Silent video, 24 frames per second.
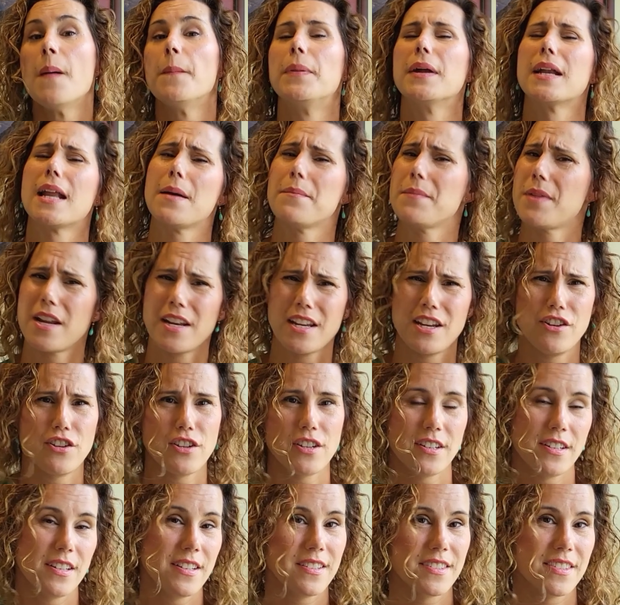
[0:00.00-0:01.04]
But I'm not here
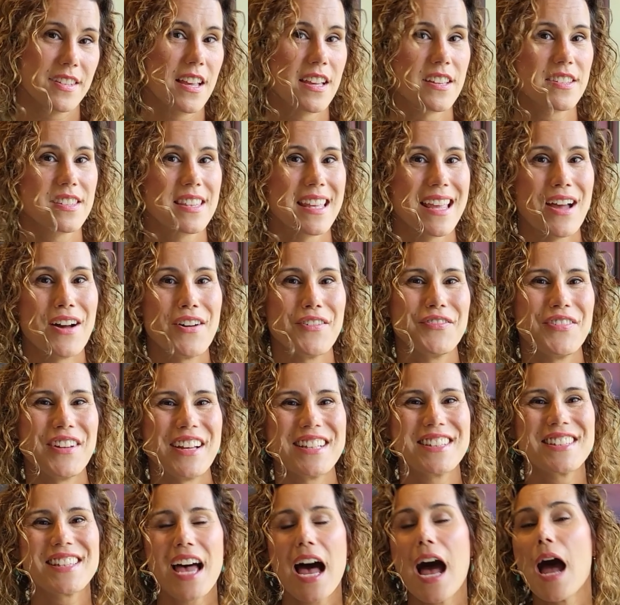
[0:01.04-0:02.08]
to discuss the
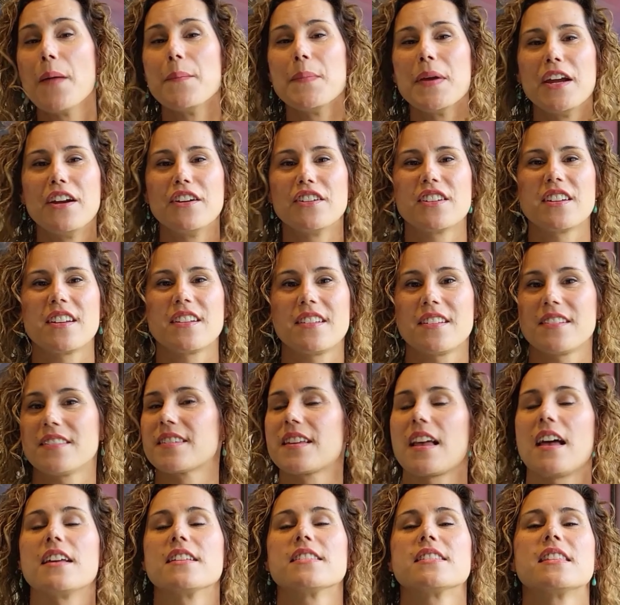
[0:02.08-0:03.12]
outfits. I'm here to
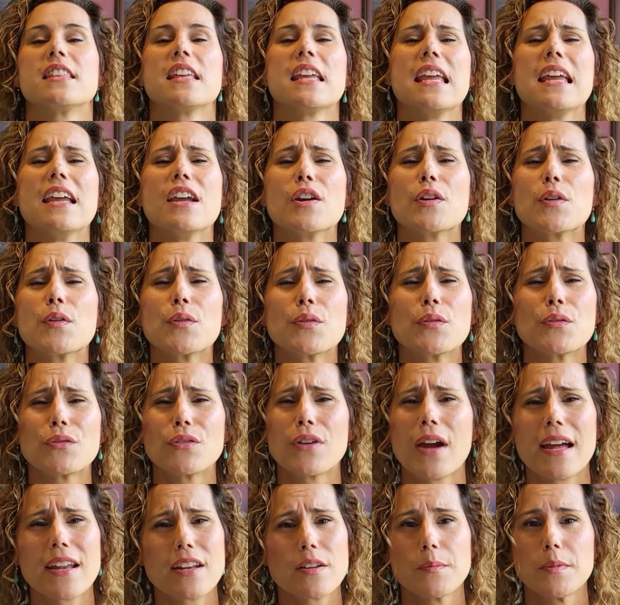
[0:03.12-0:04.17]
discuss the
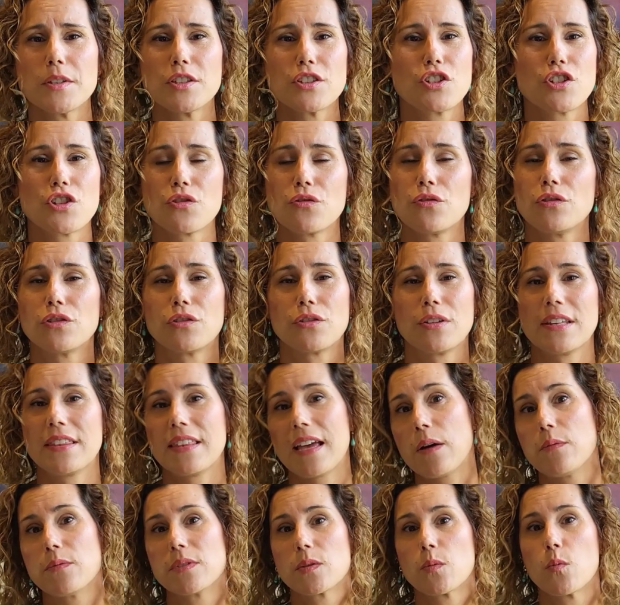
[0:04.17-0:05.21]
incredible jewelry
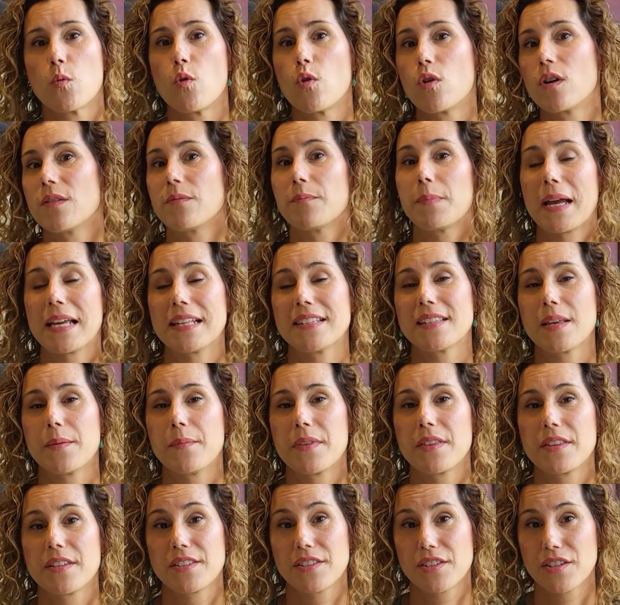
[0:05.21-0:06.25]
that was worn by some
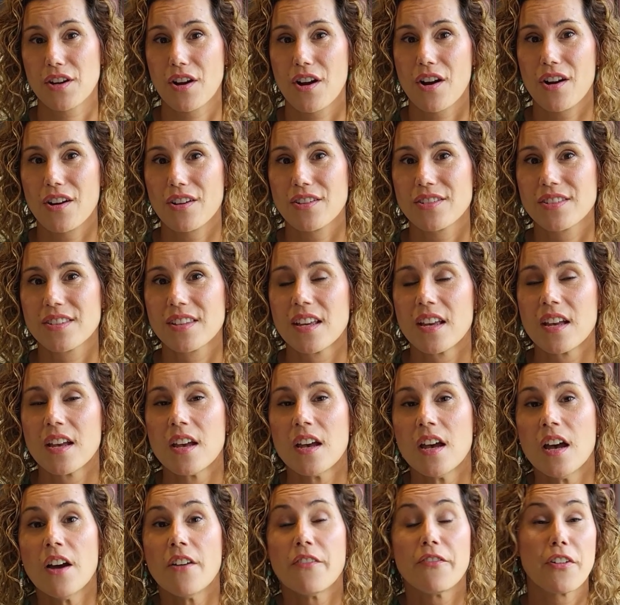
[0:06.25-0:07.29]
of the stars.
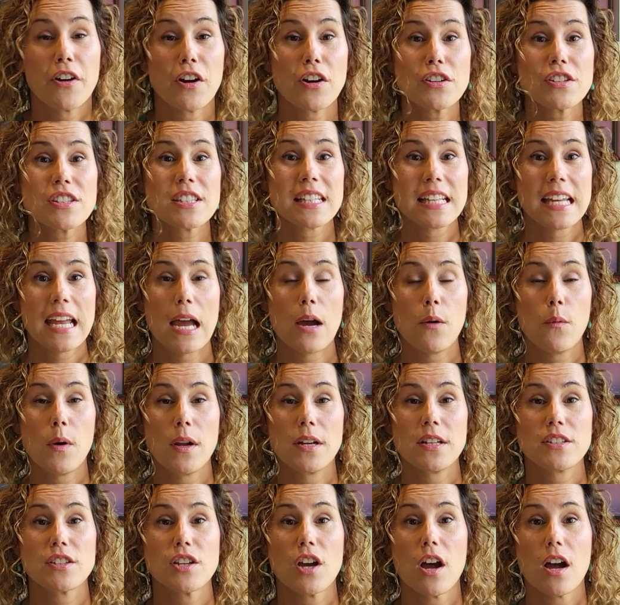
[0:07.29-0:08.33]
Firstly, I
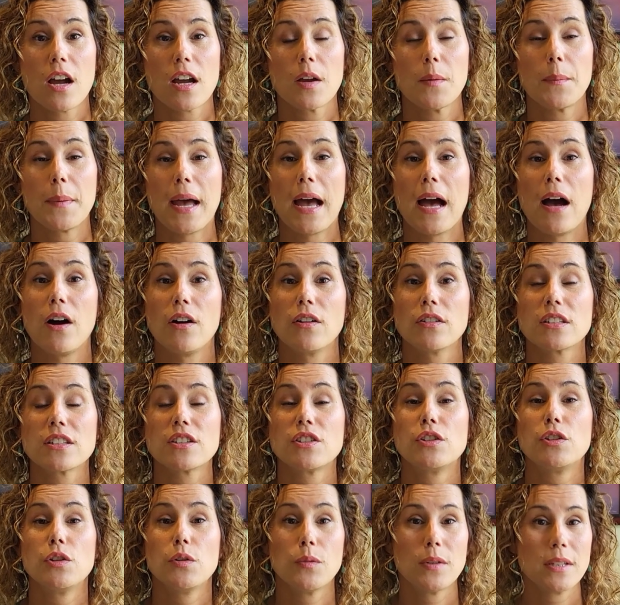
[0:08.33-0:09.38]
want to talk
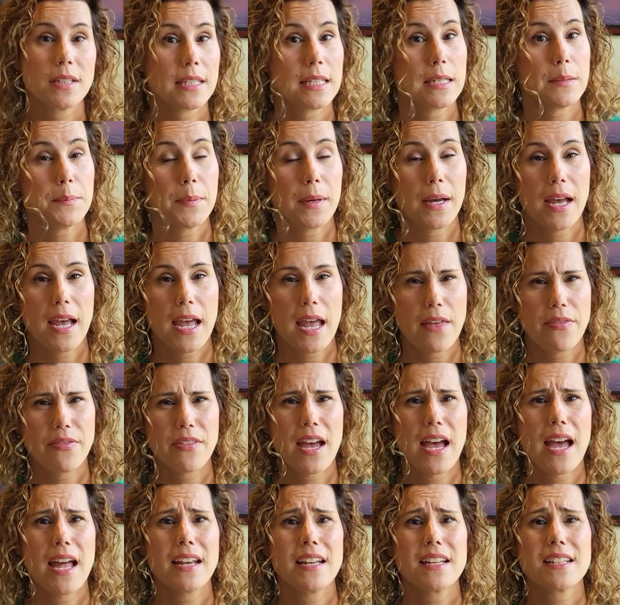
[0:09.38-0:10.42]
about Dua Lipa and
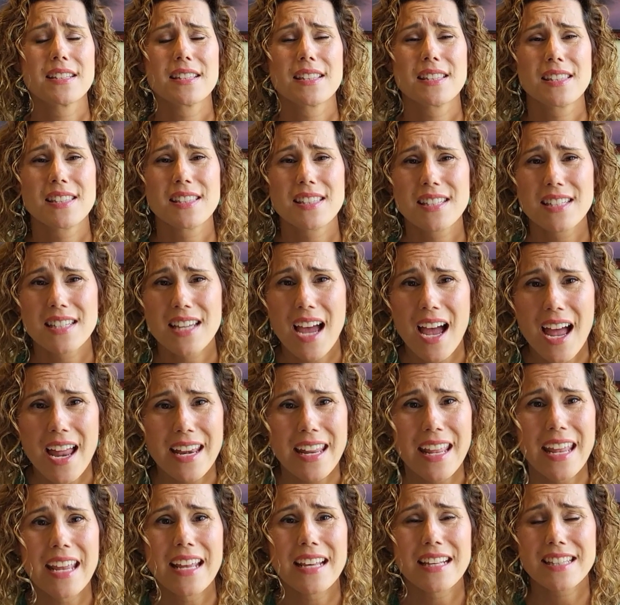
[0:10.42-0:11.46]
that
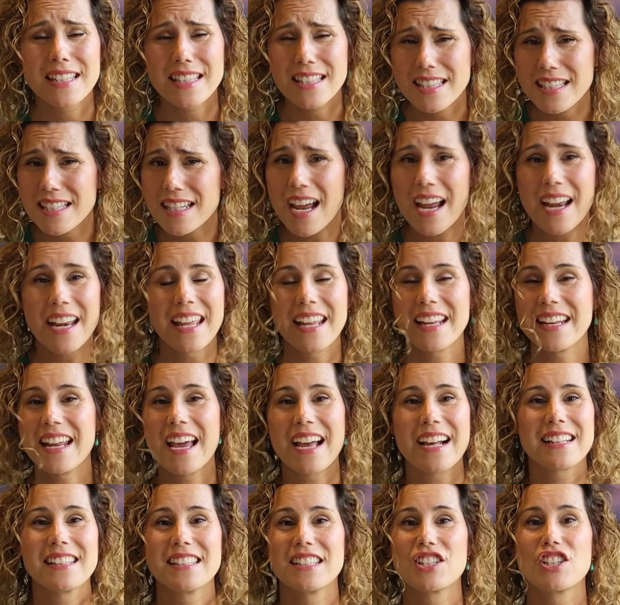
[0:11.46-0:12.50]
stunning, stunning
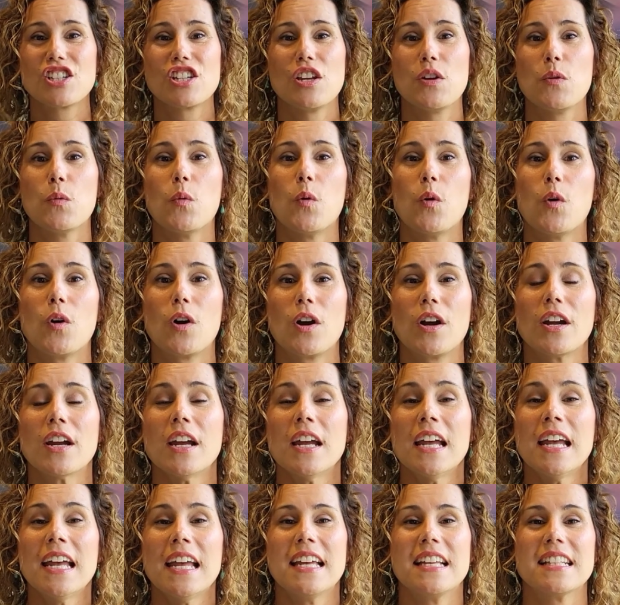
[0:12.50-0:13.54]
necklace she wore.
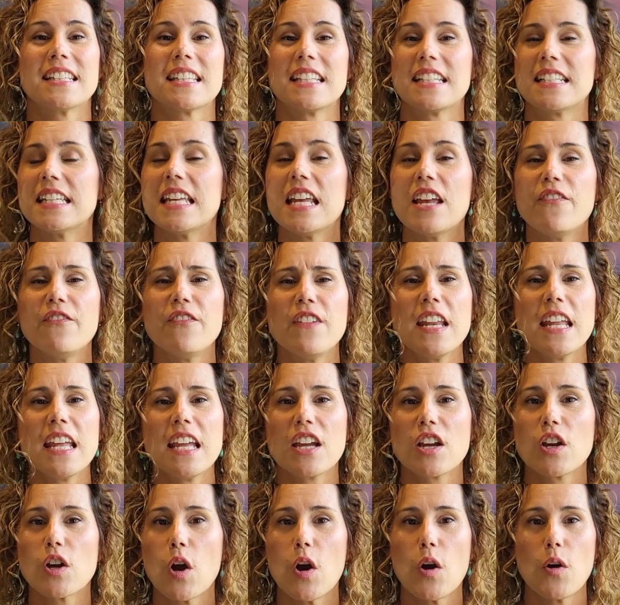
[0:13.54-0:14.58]
It's a
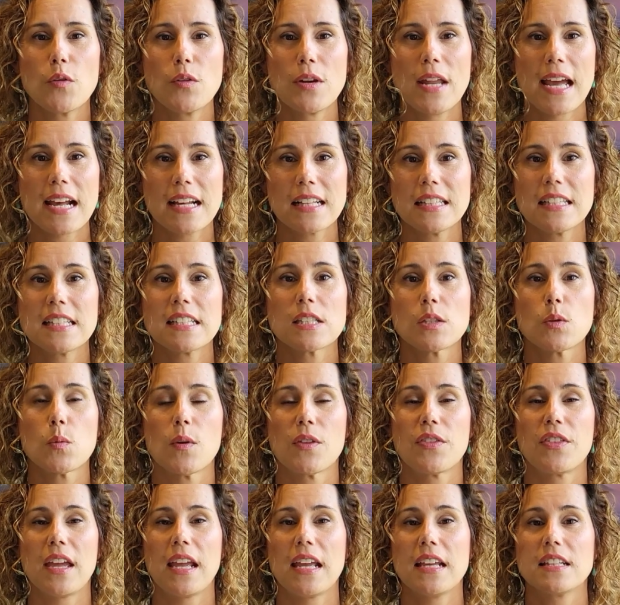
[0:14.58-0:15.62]
Tiffany & Co. necklace
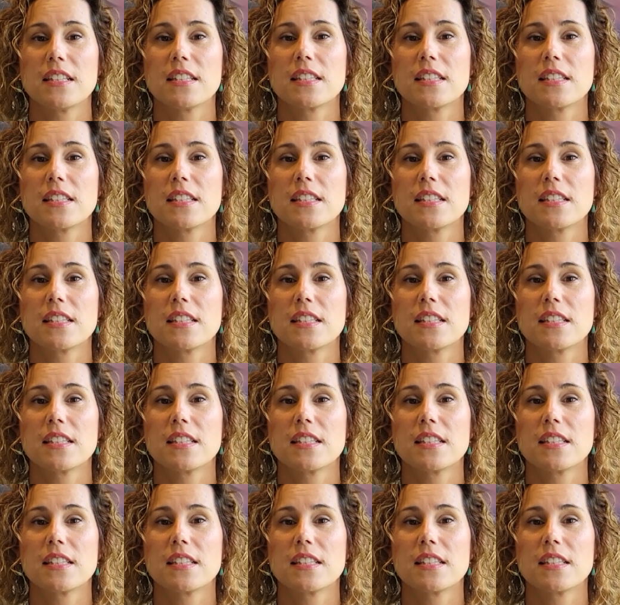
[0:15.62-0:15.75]
with a